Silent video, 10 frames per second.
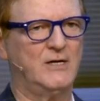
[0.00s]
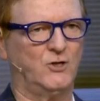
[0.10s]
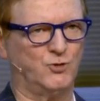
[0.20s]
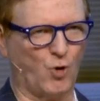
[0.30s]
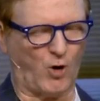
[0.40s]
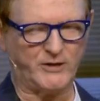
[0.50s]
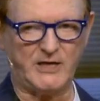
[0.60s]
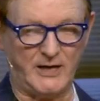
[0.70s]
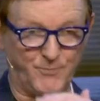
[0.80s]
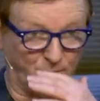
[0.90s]

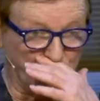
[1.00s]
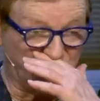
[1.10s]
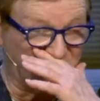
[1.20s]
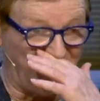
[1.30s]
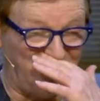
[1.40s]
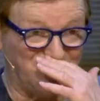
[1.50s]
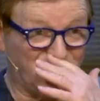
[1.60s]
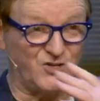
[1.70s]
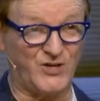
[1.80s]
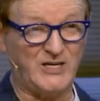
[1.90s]
doorkeepers uh,
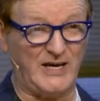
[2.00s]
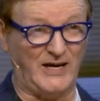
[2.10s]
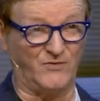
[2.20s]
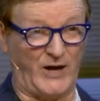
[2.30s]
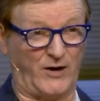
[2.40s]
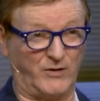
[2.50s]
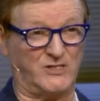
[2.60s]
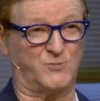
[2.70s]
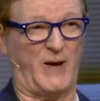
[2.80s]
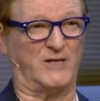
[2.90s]
to the king there,
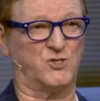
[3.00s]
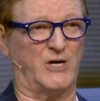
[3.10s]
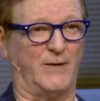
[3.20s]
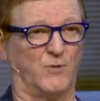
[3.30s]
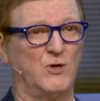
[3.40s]
his bedchamber,